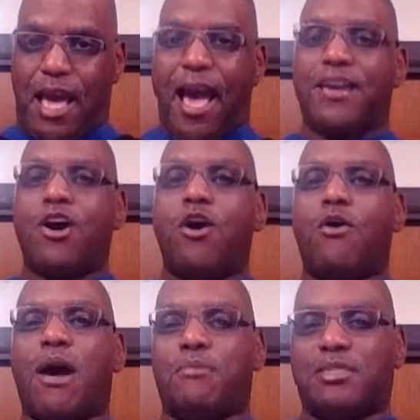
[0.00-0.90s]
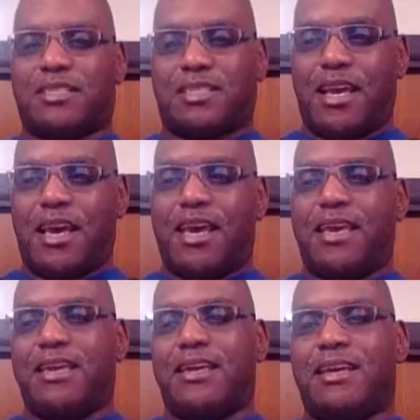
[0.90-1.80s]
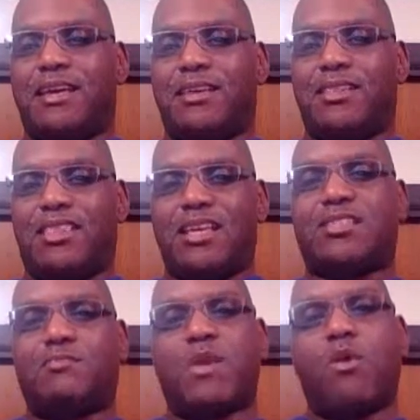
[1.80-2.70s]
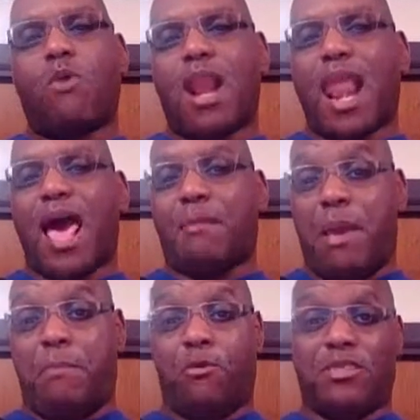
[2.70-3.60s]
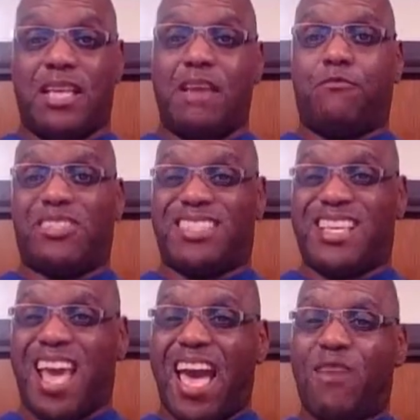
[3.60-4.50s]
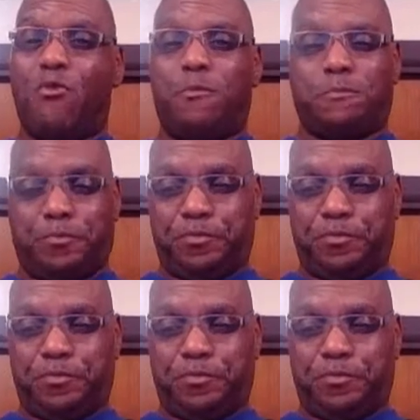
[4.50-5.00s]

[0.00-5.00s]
I know I would say this would be one a lot of people will take with Seattle.